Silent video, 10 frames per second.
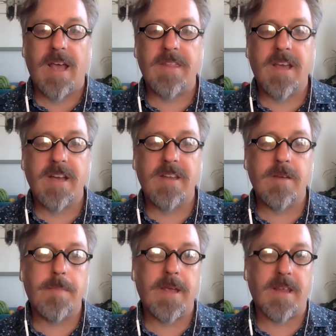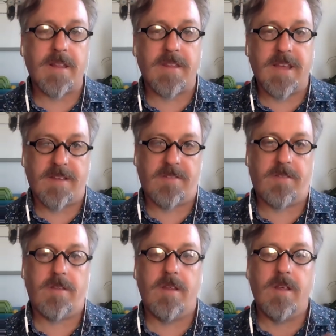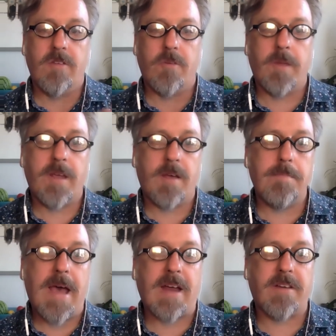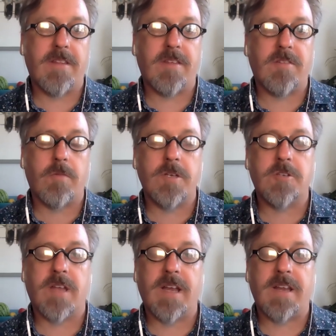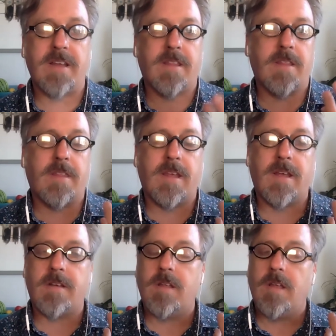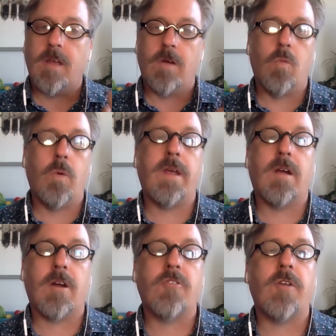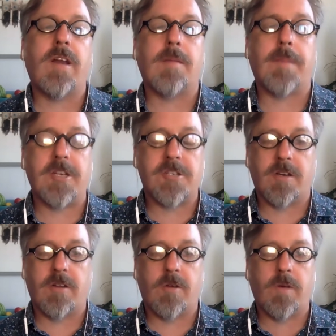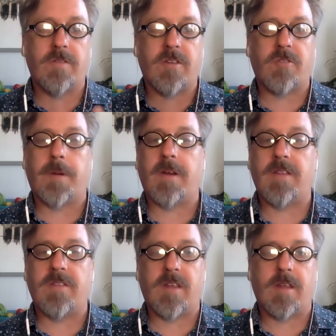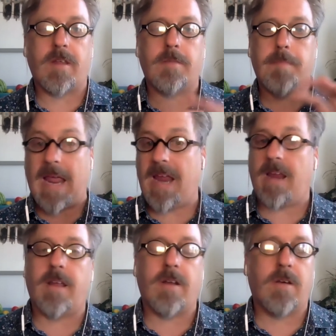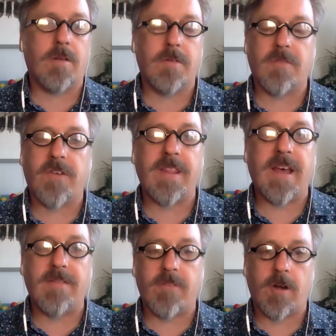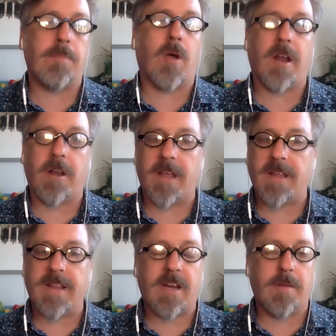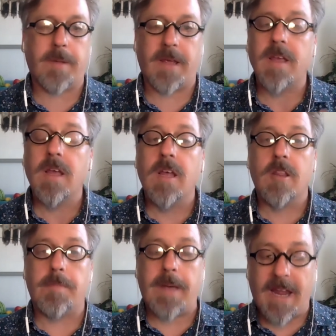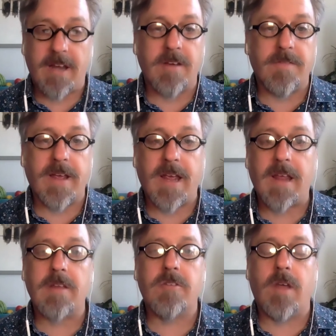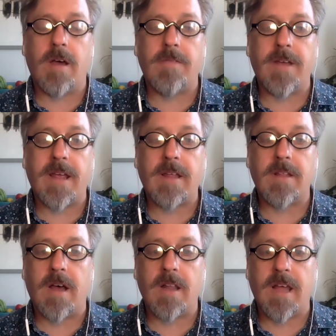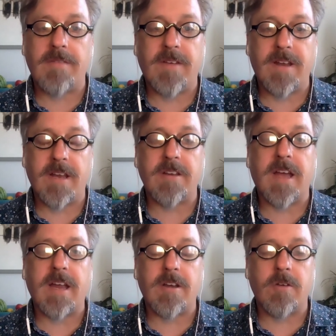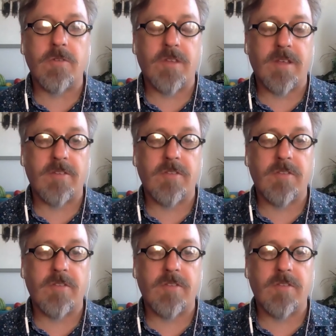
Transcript: the idea being this. So we come back to this original idea that we are treating a patient who is experiencing pain, and I'll define that very broadly. And that could be the pain of a life-ending diagnosis,